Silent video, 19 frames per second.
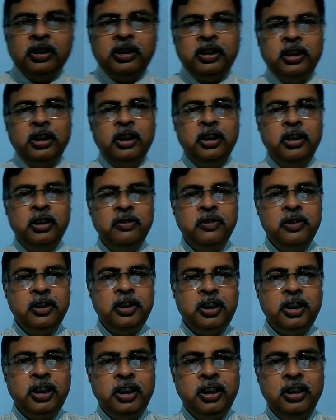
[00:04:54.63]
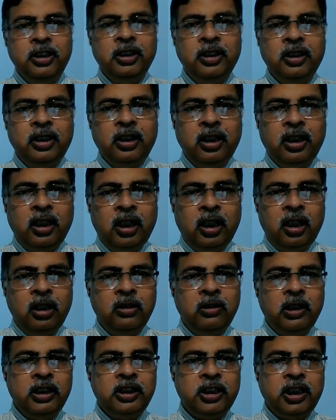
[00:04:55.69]
Here you will see
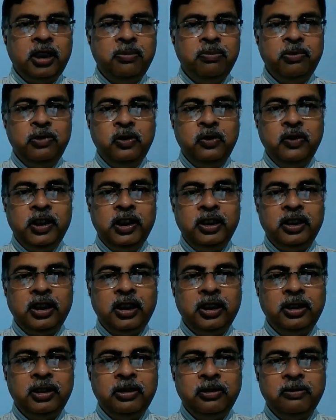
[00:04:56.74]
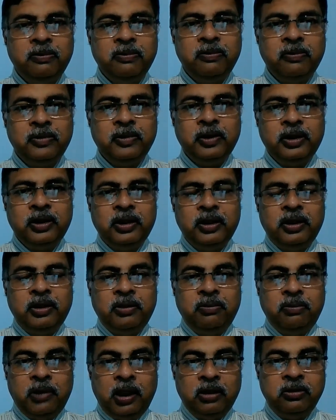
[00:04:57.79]
how as I am moving the
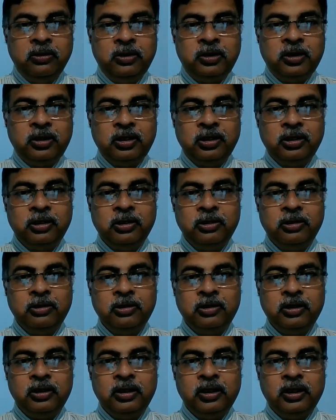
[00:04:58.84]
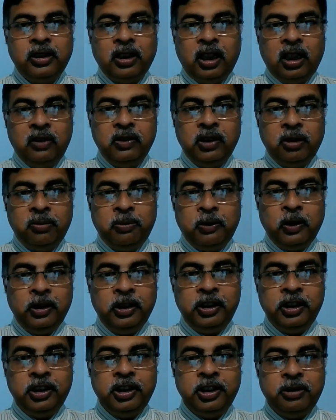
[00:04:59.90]
mouse, how the
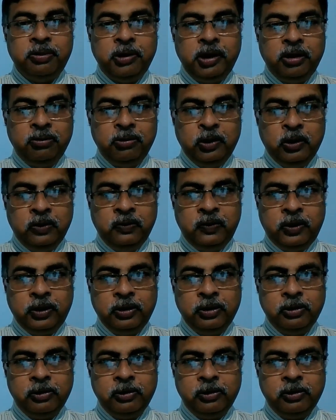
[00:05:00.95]
pointer is being moved.